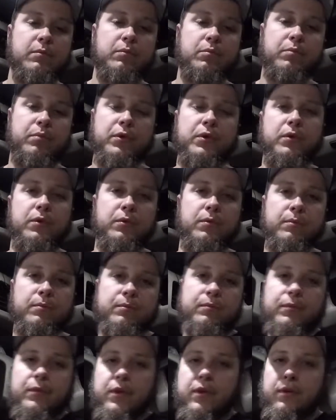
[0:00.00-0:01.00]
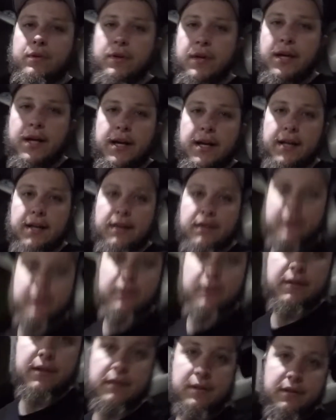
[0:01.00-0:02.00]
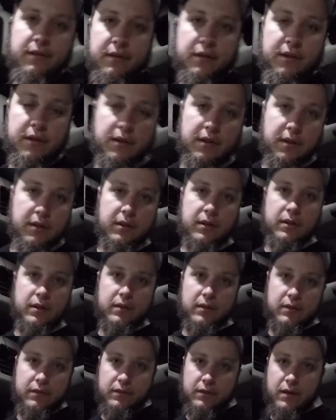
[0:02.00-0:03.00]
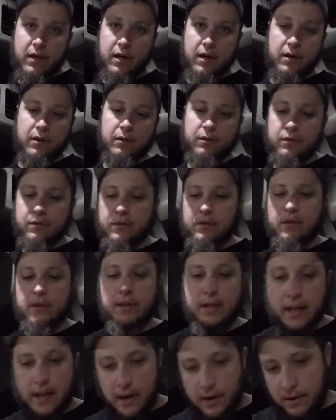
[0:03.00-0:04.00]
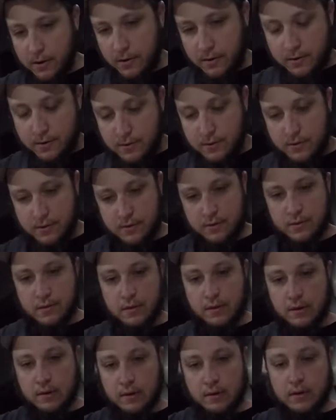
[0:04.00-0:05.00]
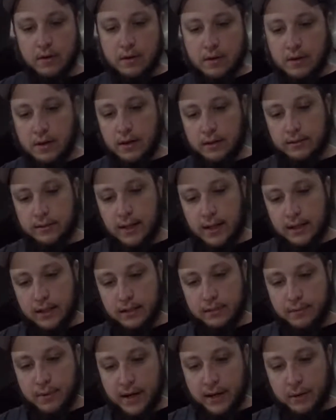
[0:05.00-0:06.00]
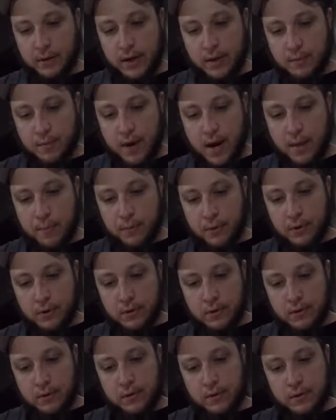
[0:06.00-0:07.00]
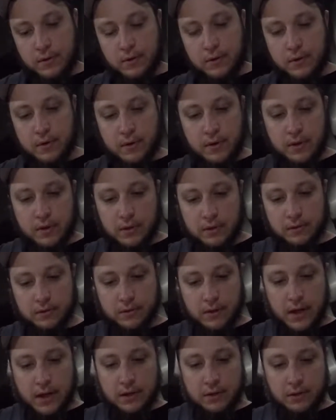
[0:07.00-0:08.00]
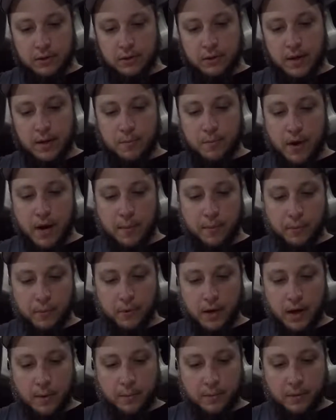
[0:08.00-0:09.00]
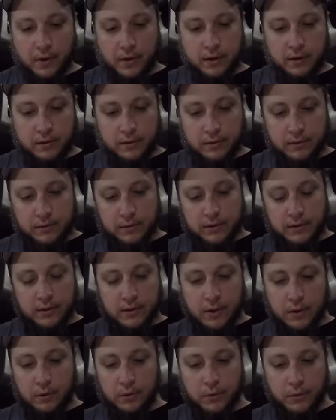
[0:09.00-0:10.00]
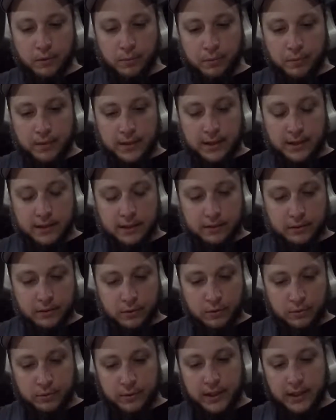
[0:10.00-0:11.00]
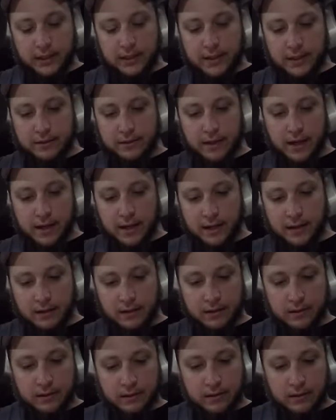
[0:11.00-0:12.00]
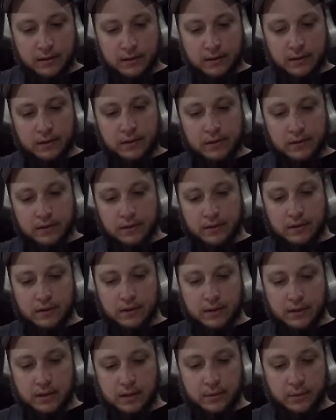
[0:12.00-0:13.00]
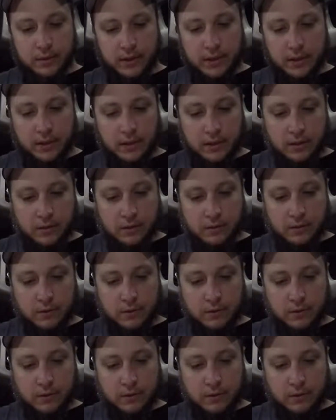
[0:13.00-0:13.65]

Boom. All right. So now take this, my green pepper. You'll slice your green pepper up in, you know, little dealies there. There we go.